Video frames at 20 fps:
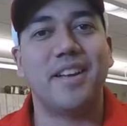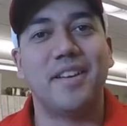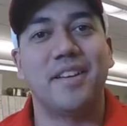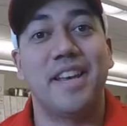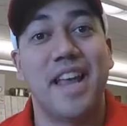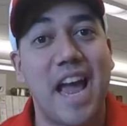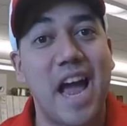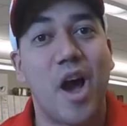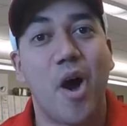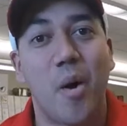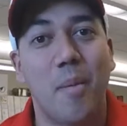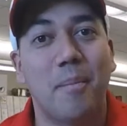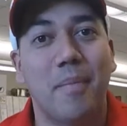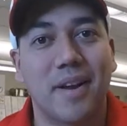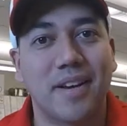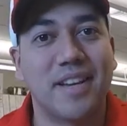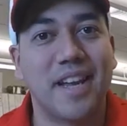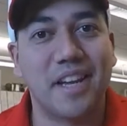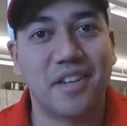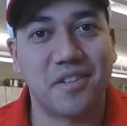now
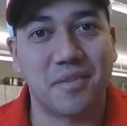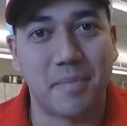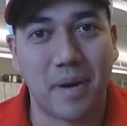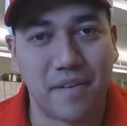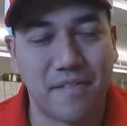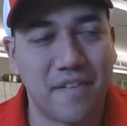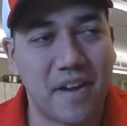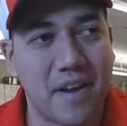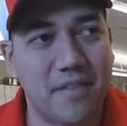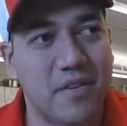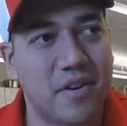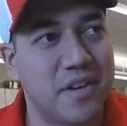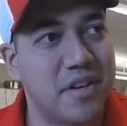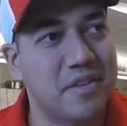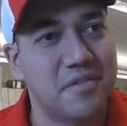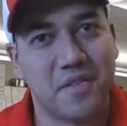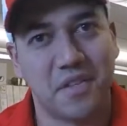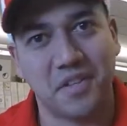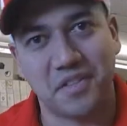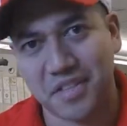Mondays are my favorite
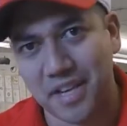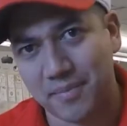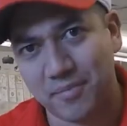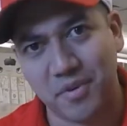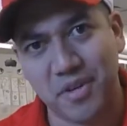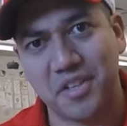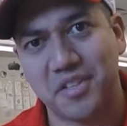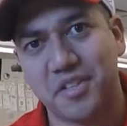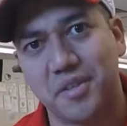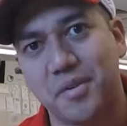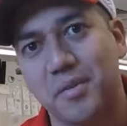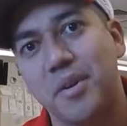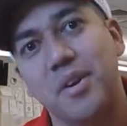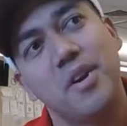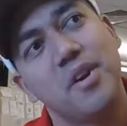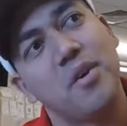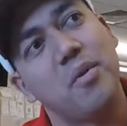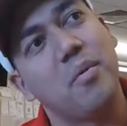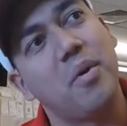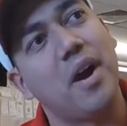is for the same reason
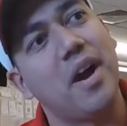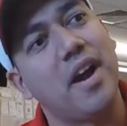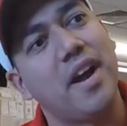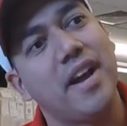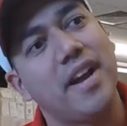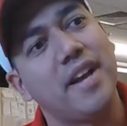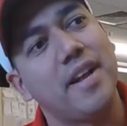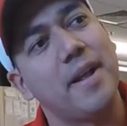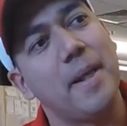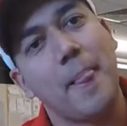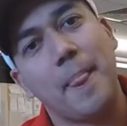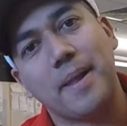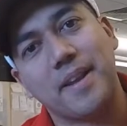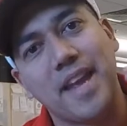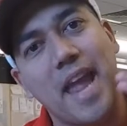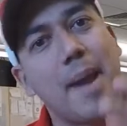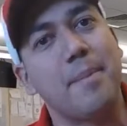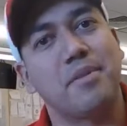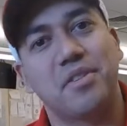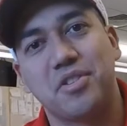why
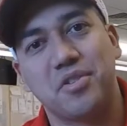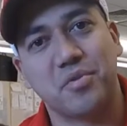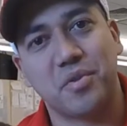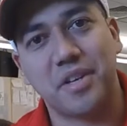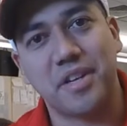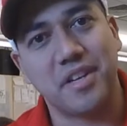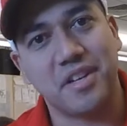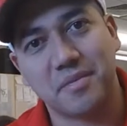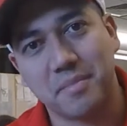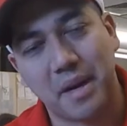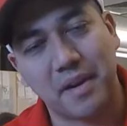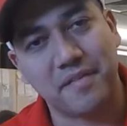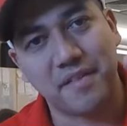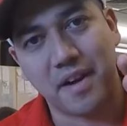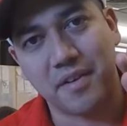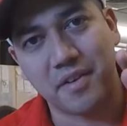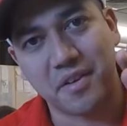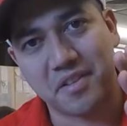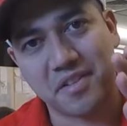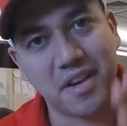chemistry is my
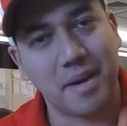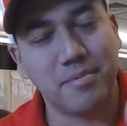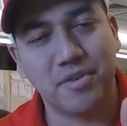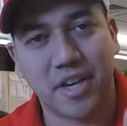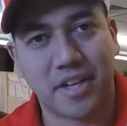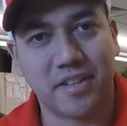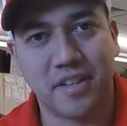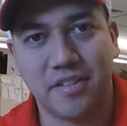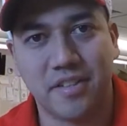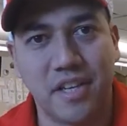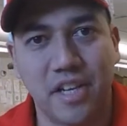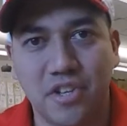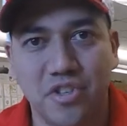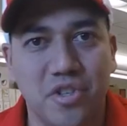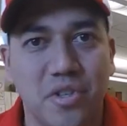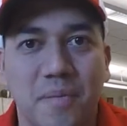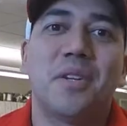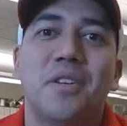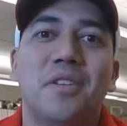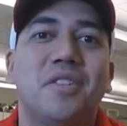favorite subject to
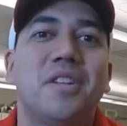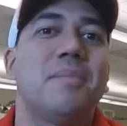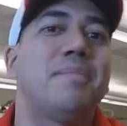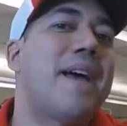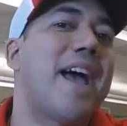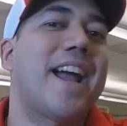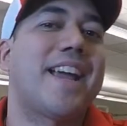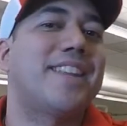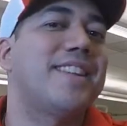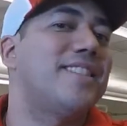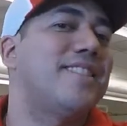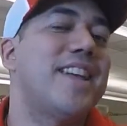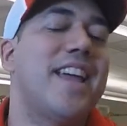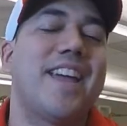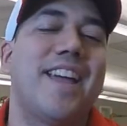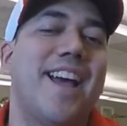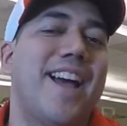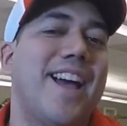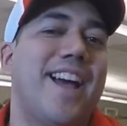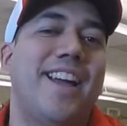teach. You see, back in the
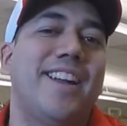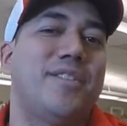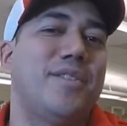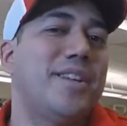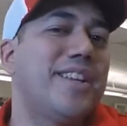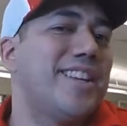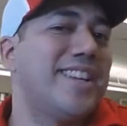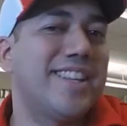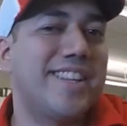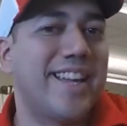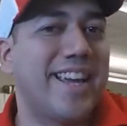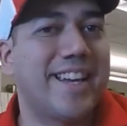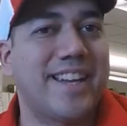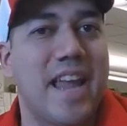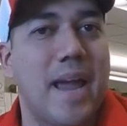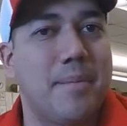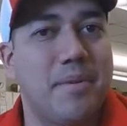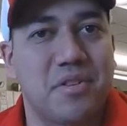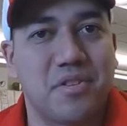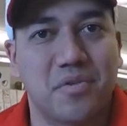day, I really didn't like
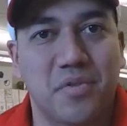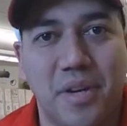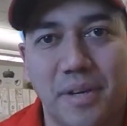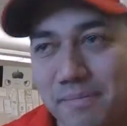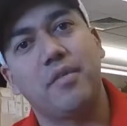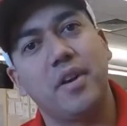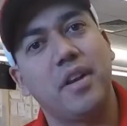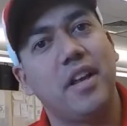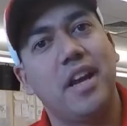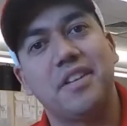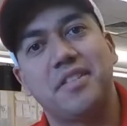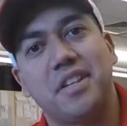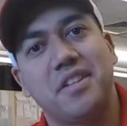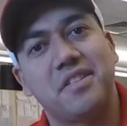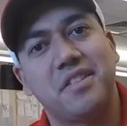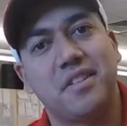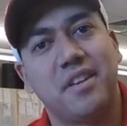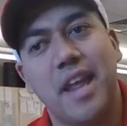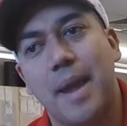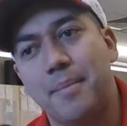chemistry. I realized
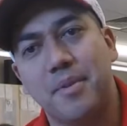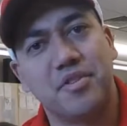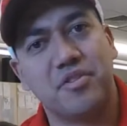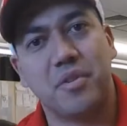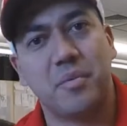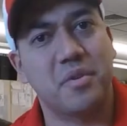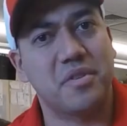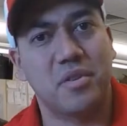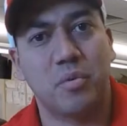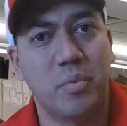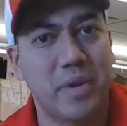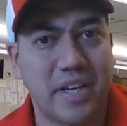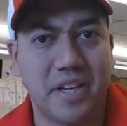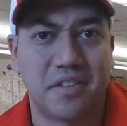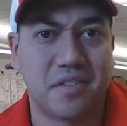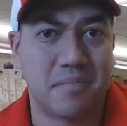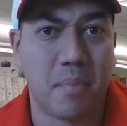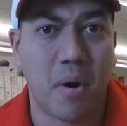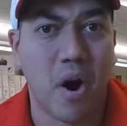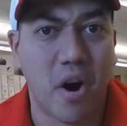that chemistry was the
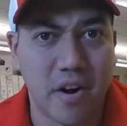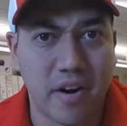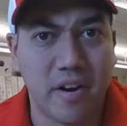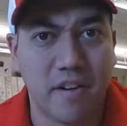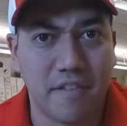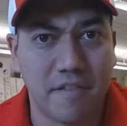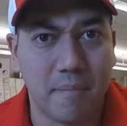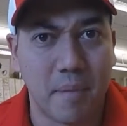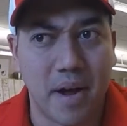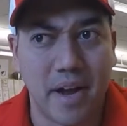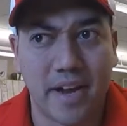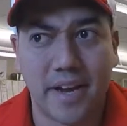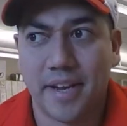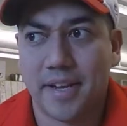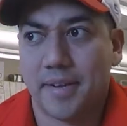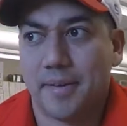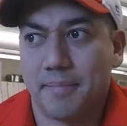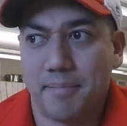weakest part of my